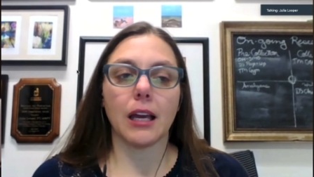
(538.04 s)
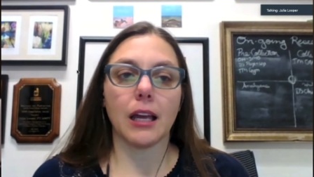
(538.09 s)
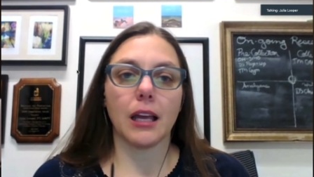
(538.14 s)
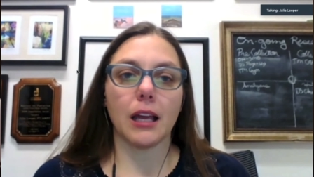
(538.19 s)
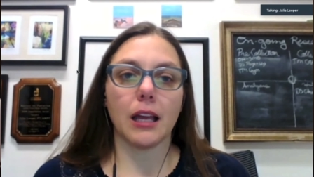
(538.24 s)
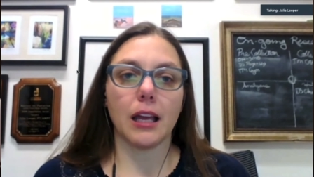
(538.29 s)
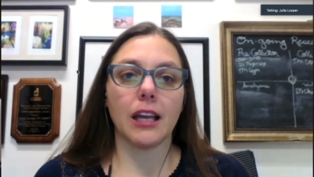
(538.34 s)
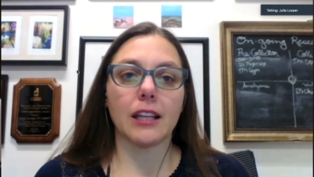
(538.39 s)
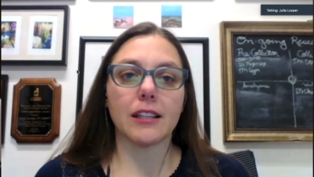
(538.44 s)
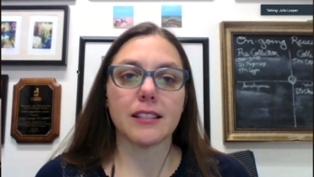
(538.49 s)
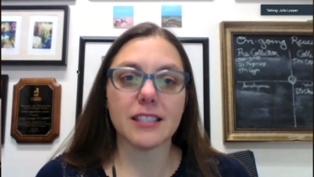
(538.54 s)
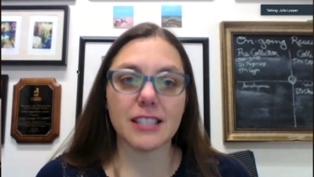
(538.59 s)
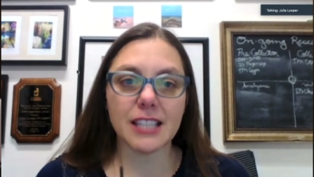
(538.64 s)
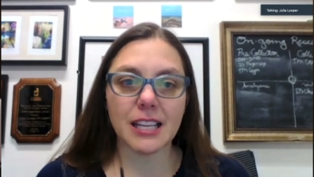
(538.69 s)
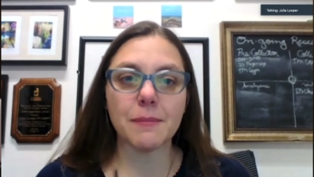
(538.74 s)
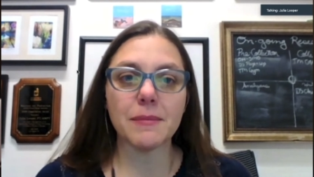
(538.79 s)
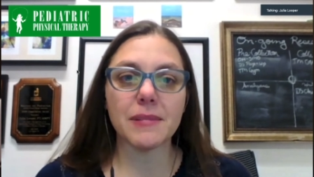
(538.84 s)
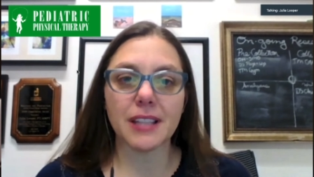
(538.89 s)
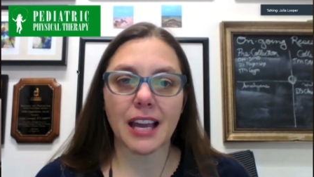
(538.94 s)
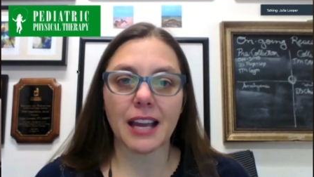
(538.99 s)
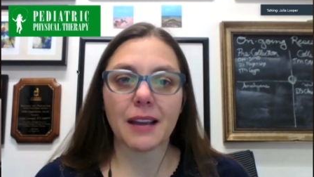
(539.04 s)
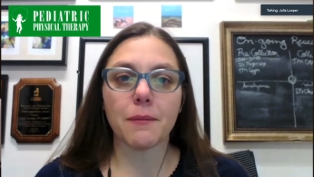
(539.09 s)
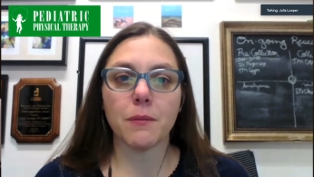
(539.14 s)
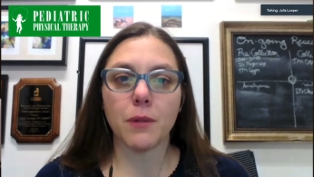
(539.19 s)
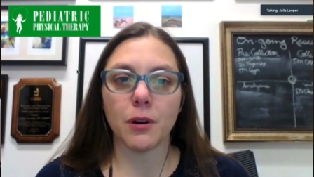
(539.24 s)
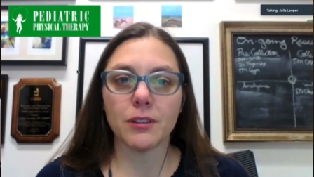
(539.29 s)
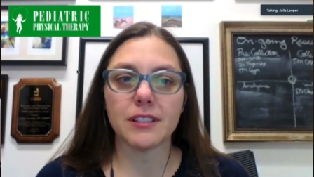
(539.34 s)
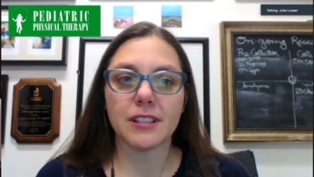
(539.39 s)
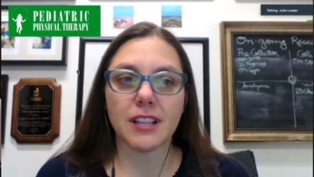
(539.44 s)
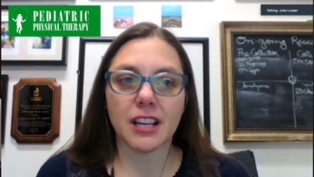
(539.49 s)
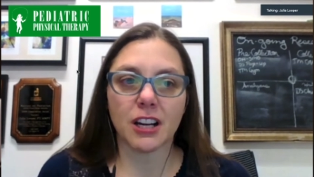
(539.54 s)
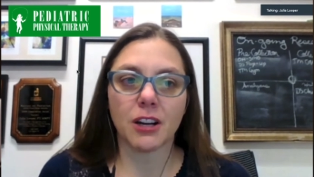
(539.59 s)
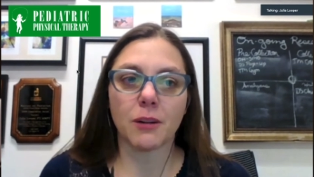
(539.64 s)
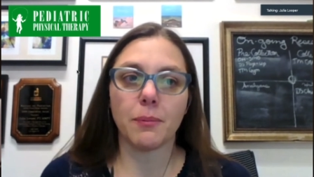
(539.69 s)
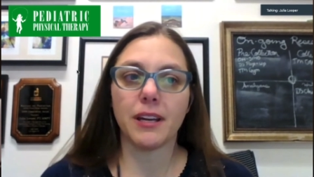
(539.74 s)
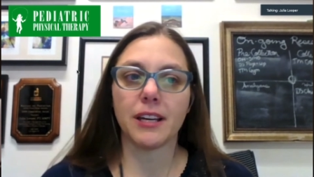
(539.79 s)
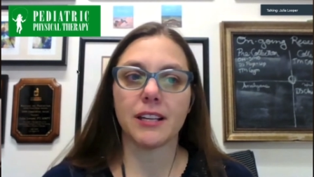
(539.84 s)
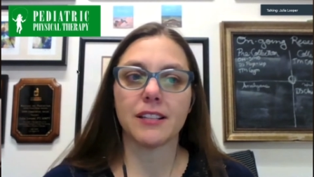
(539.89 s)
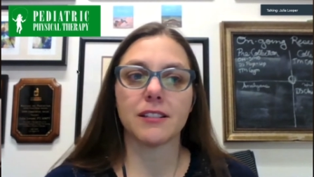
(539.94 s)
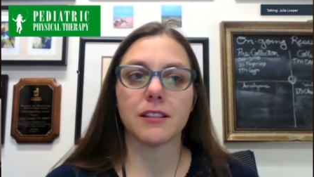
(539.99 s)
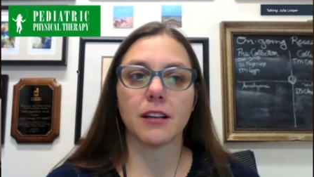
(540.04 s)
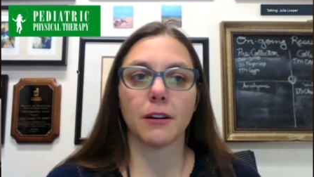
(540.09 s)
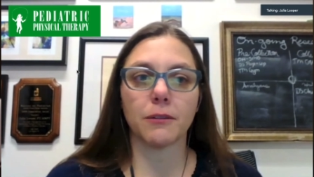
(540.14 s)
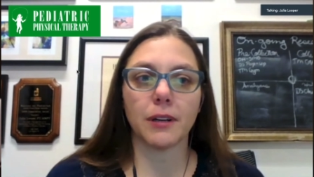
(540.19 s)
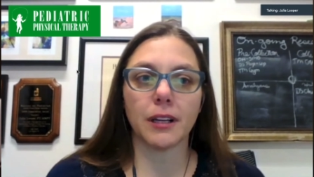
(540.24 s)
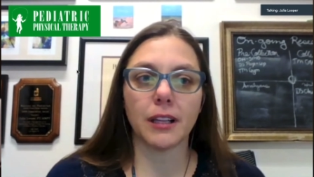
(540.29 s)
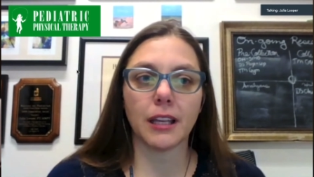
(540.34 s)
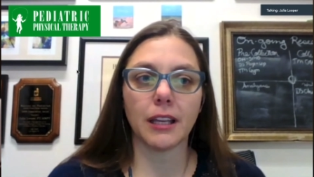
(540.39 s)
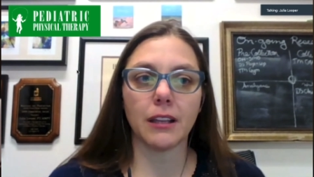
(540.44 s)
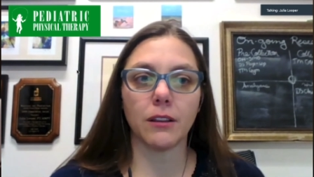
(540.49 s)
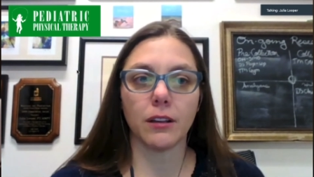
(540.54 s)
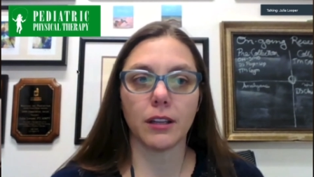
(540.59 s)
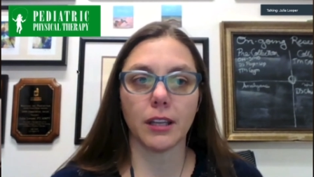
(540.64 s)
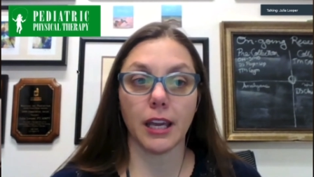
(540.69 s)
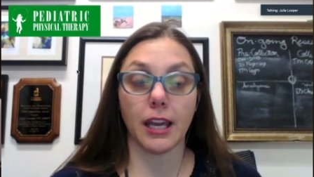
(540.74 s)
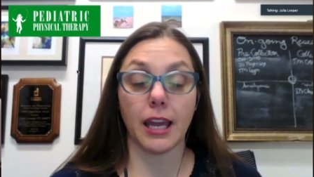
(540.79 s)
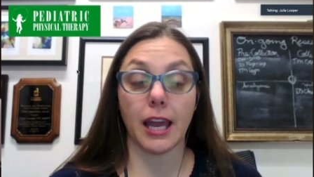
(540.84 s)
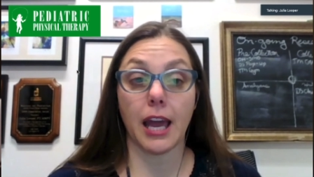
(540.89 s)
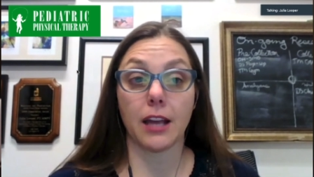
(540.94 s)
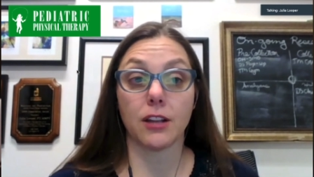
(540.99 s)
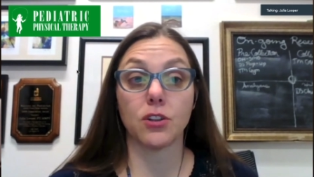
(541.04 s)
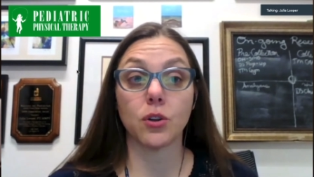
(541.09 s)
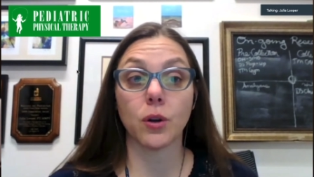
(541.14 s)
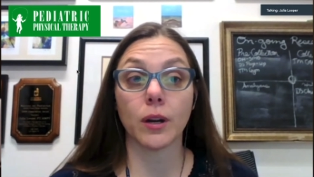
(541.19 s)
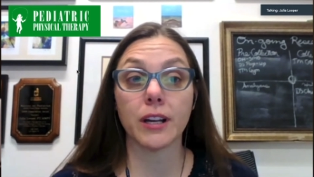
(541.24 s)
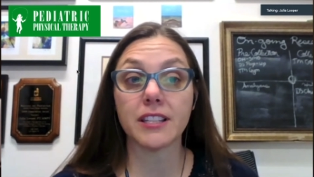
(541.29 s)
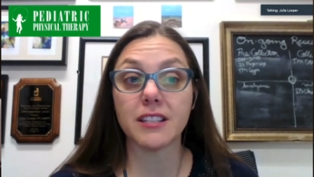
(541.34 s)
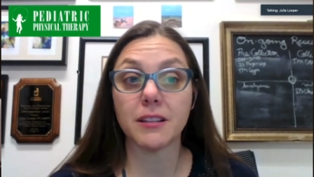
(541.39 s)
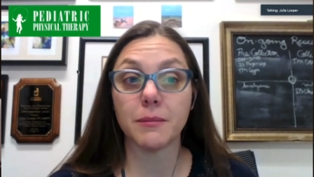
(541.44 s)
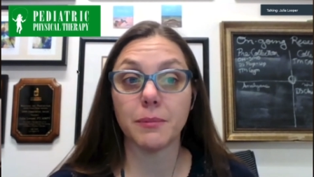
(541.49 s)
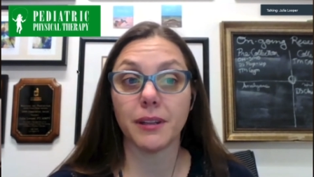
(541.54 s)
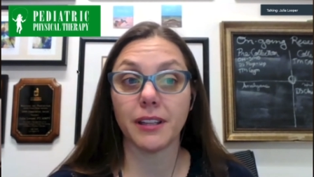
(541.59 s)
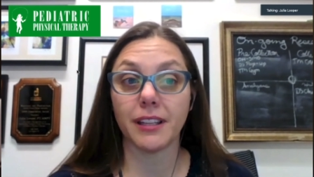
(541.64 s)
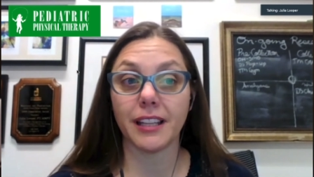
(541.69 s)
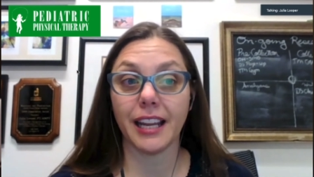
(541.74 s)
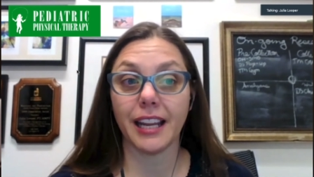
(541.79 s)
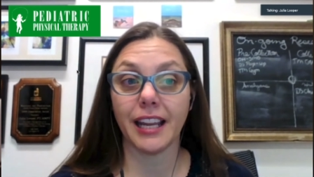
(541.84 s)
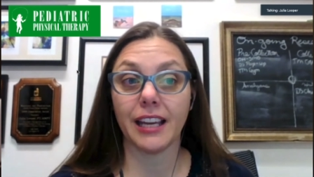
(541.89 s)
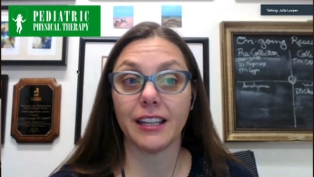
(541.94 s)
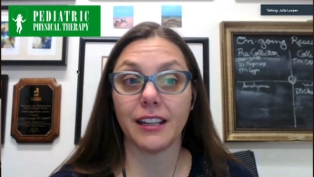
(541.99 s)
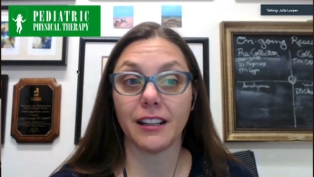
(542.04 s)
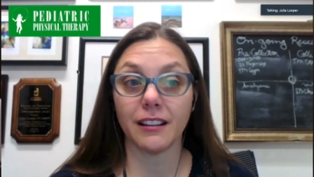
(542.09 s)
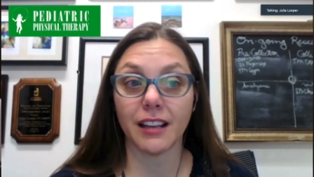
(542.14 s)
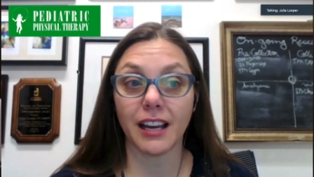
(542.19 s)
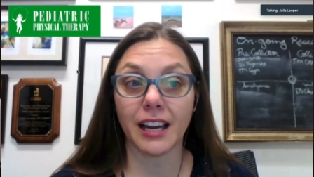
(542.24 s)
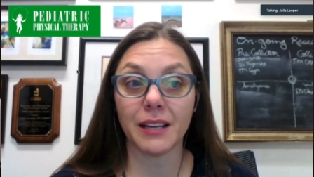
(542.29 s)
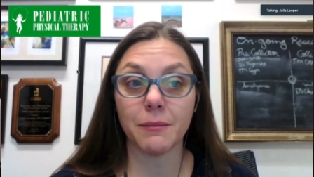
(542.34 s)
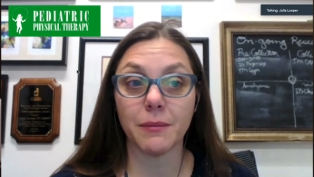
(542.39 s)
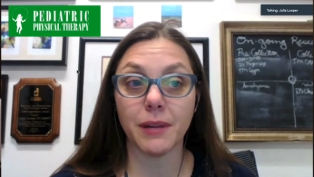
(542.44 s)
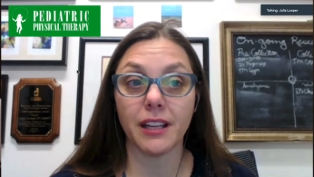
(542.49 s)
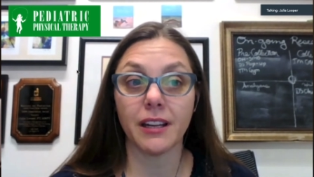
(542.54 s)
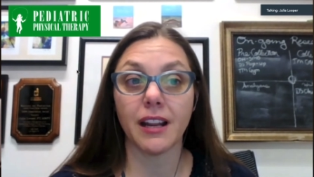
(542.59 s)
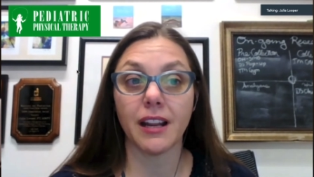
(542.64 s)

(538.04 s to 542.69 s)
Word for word: It seems like most therapists are really looking at joint stability and alignment,